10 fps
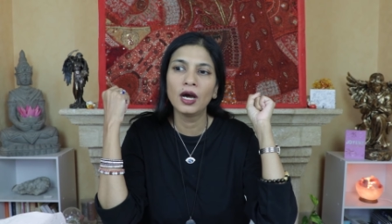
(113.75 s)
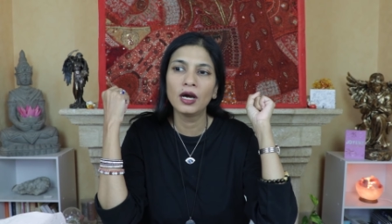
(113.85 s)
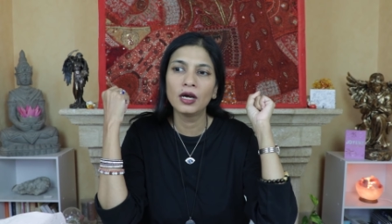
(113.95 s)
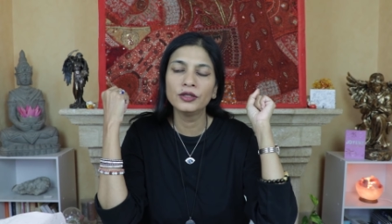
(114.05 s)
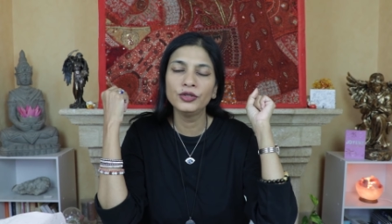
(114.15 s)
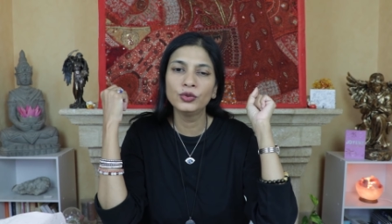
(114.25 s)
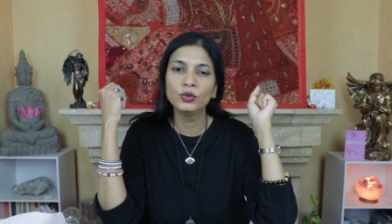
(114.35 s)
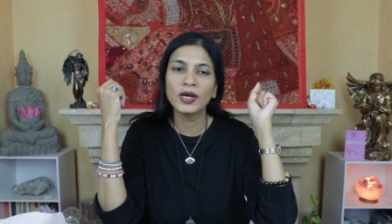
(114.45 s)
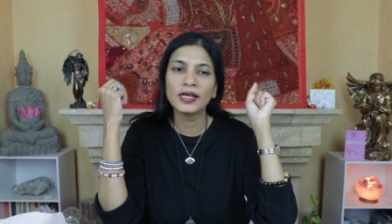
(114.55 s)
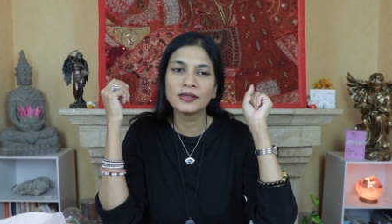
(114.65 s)
Uh,
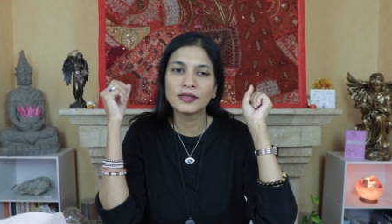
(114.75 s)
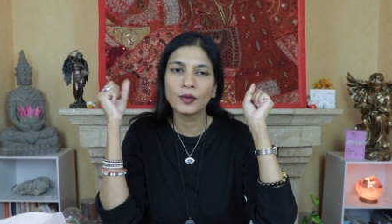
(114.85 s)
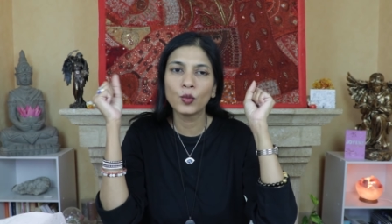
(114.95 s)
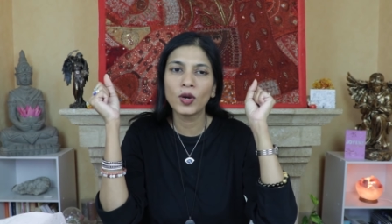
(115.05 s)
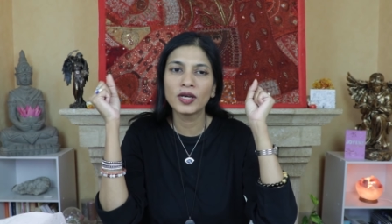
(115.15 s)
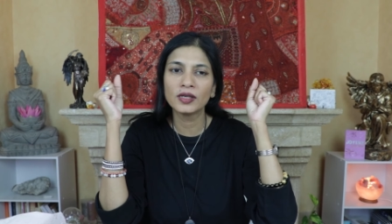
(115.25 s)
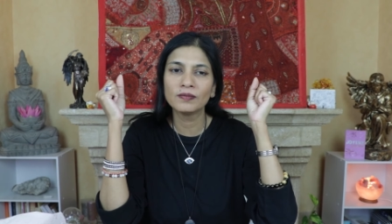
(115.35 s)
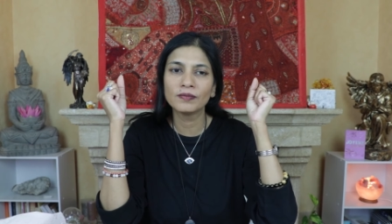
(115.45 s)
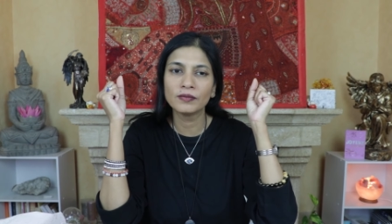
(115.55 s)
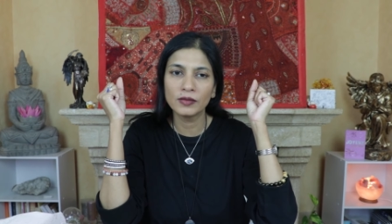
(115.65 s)
you and
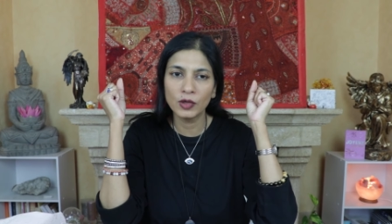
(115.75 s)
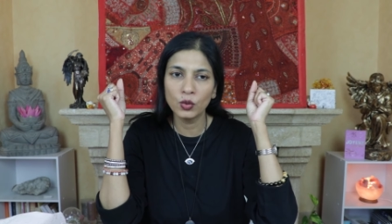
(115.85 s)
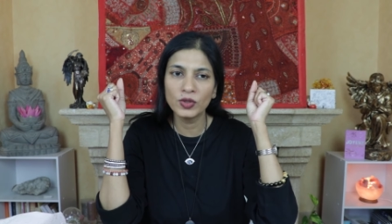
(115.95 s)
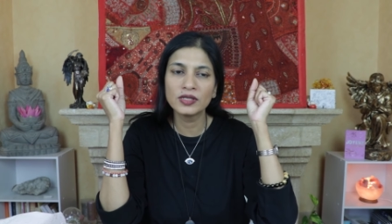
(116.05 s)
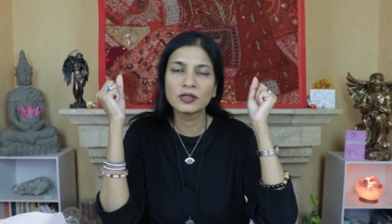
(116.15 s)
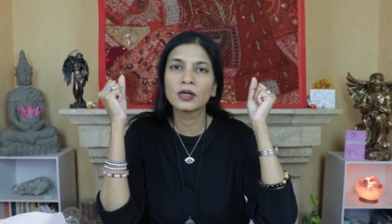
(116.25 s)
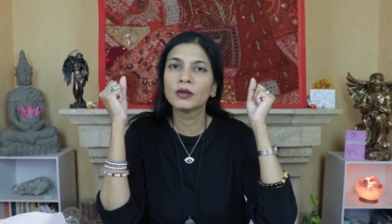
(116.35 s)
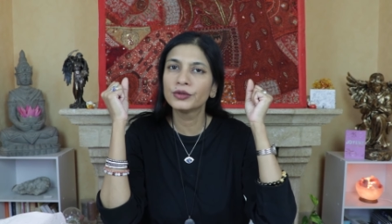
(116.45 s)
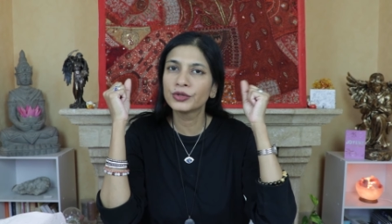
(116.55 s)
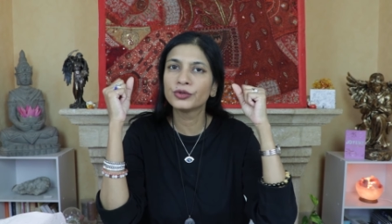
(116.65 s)
someone who is
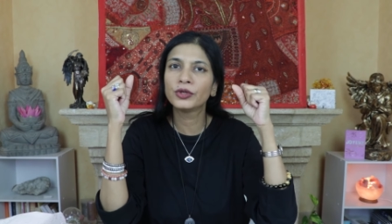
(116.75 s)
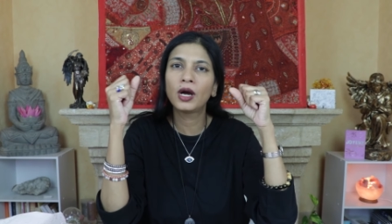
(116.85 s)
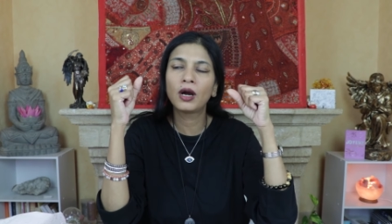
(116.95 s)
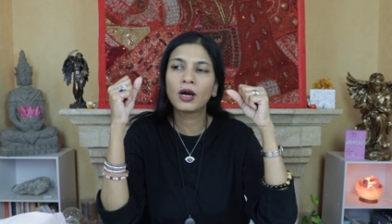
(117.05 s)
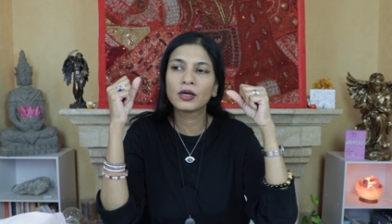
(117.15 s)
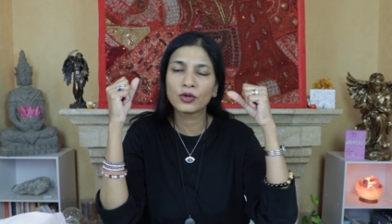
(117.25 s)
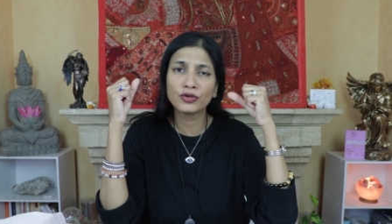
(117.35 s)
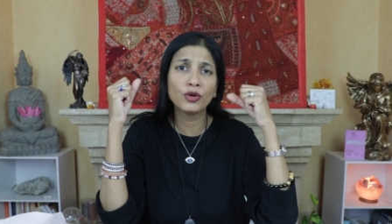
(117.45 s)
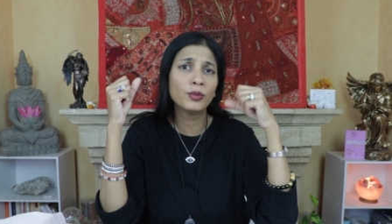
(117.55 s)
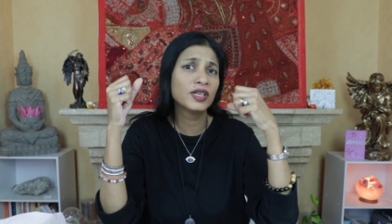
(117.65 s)
close to your heart or
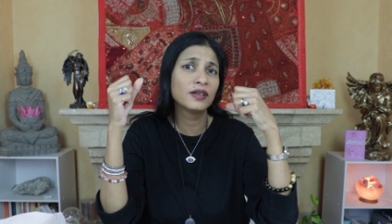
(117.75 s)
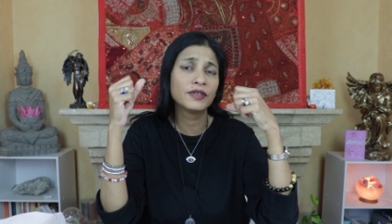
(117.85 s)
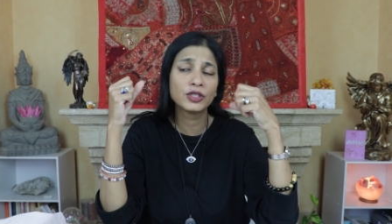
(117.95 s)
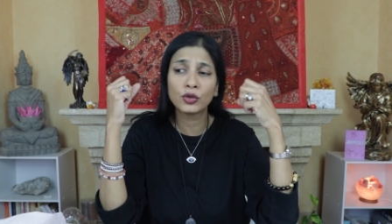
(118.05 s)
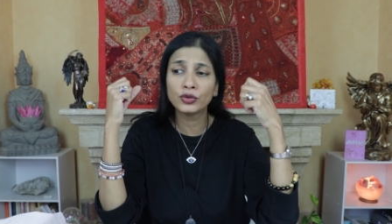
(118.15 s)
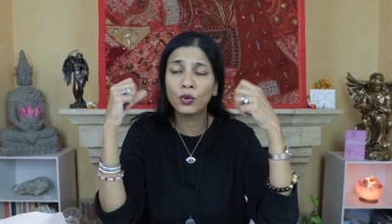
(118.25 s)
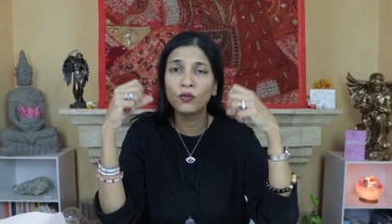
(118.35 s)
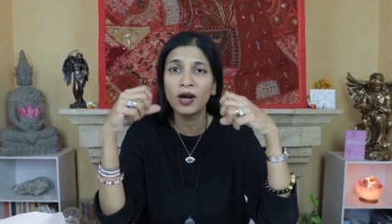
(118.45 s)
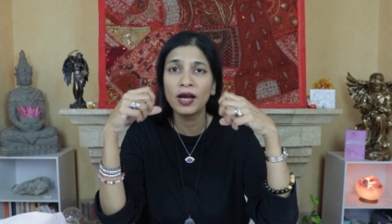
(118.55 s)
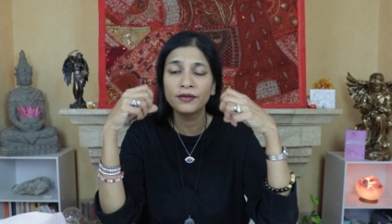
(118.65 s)
your beloved or your
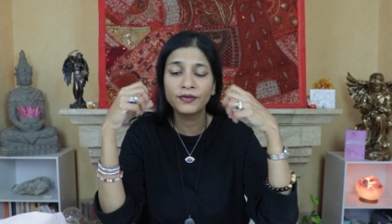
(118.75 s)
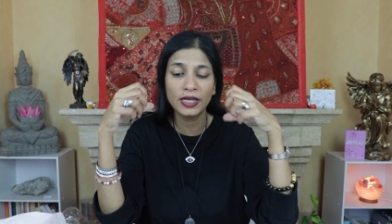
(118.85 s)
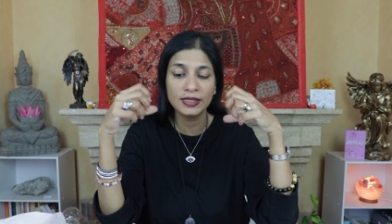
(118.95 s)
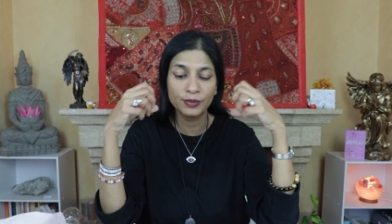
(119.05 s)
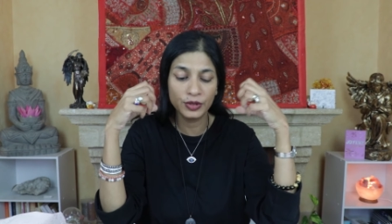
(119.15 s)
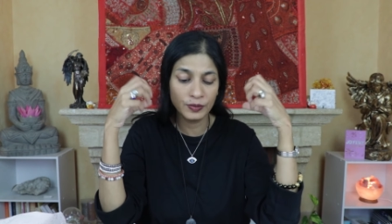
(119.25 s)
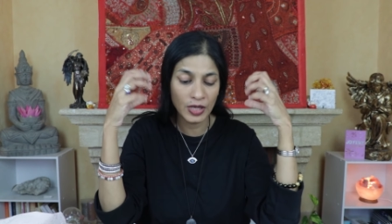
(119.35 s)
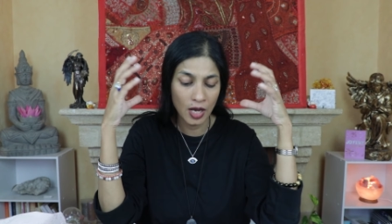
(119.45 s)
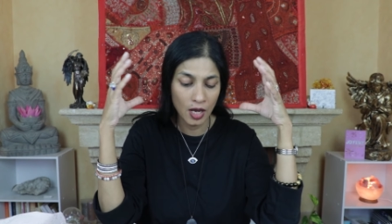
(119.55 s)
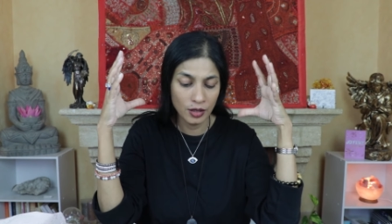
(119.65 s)
wife, husband,
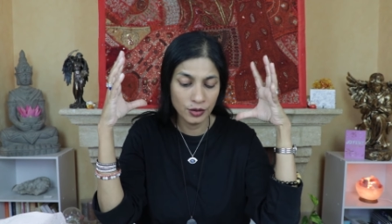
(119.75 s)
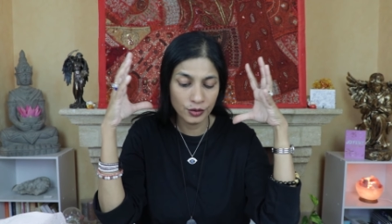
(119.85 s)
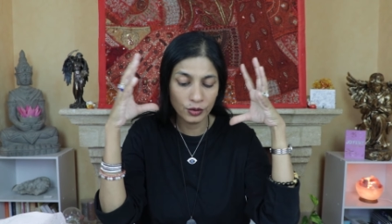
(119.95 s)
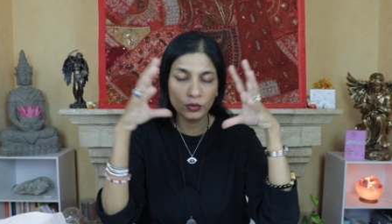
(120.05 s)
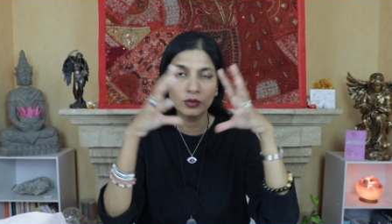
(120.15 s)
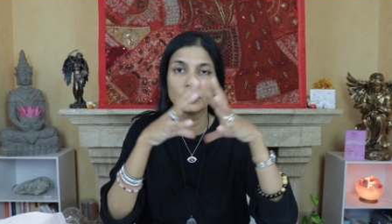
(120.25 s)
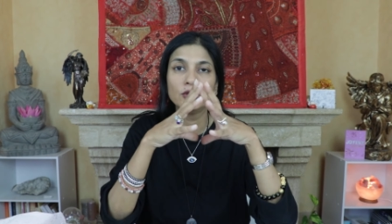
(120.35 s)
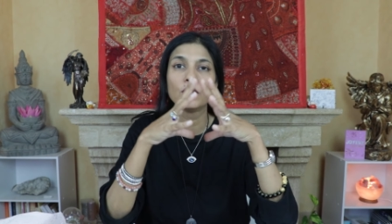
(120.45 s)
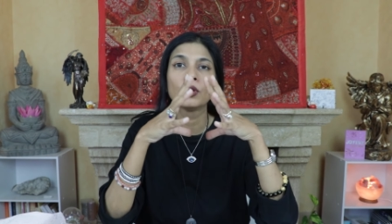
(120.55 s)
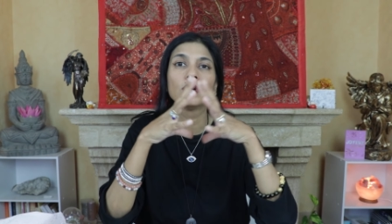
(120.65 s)
you know,
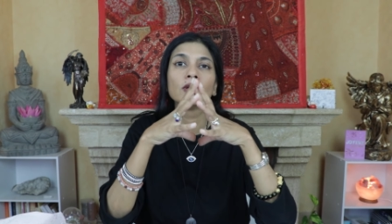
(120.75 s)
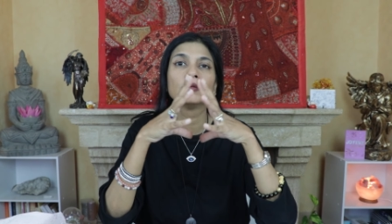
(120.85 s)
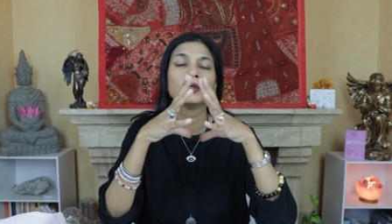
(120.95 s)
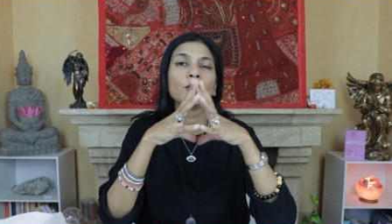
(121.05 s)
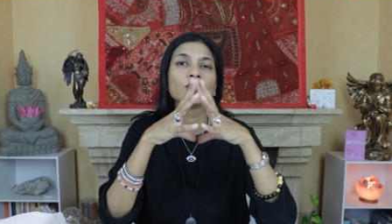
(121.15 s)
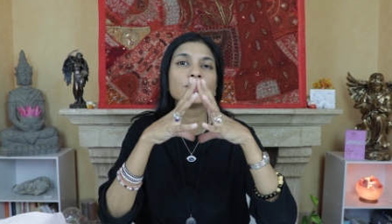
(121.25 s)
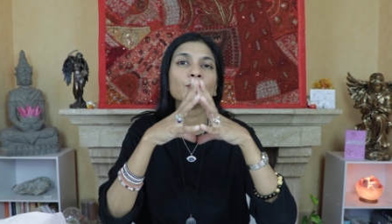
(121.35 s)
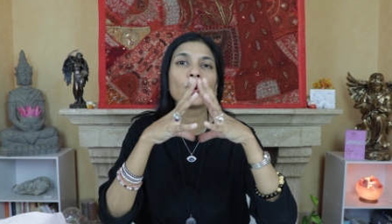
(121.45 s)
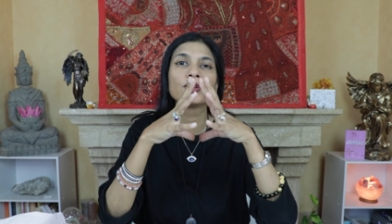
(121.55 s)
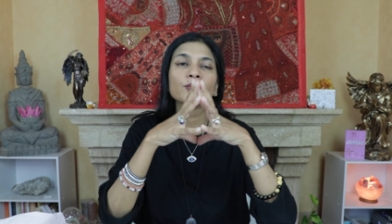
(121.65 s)
you're the most
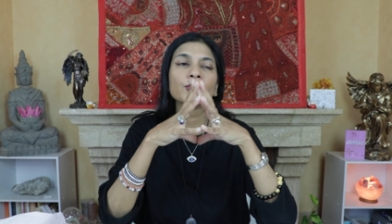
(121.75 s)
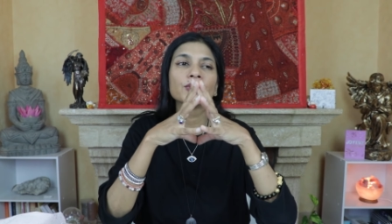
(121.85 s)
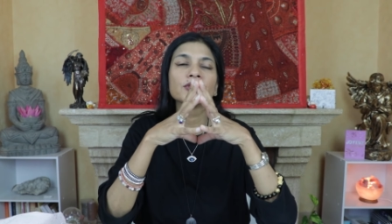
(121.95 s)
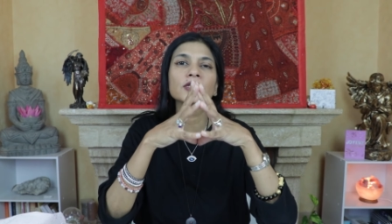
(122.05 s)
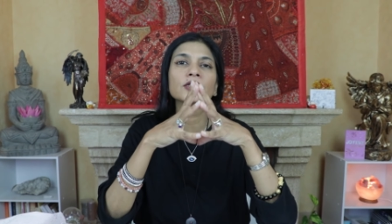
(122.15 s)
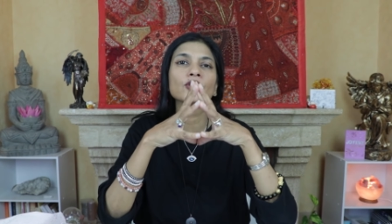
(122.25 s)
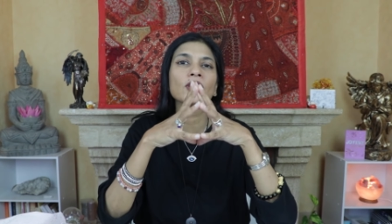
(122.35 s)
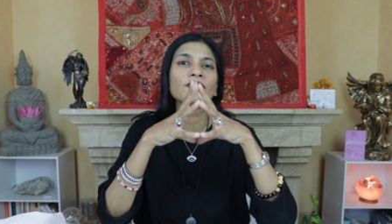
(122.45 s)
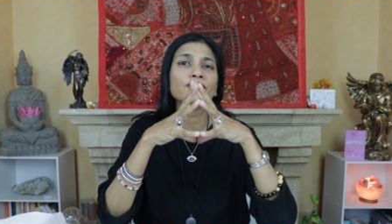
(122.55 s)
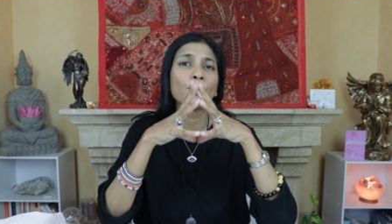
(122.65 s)
important person in your life,